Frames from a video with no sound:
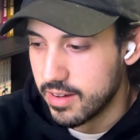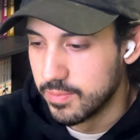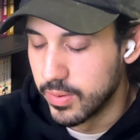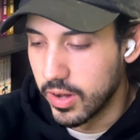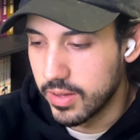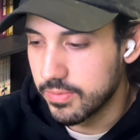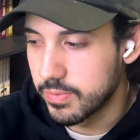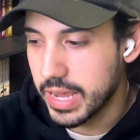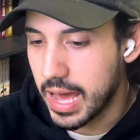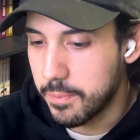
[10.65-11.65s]
but
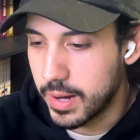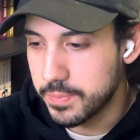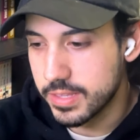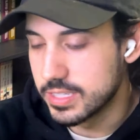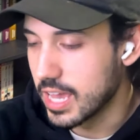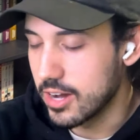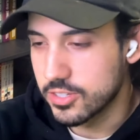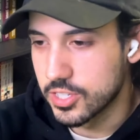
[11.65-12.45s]
we gotta pump these out.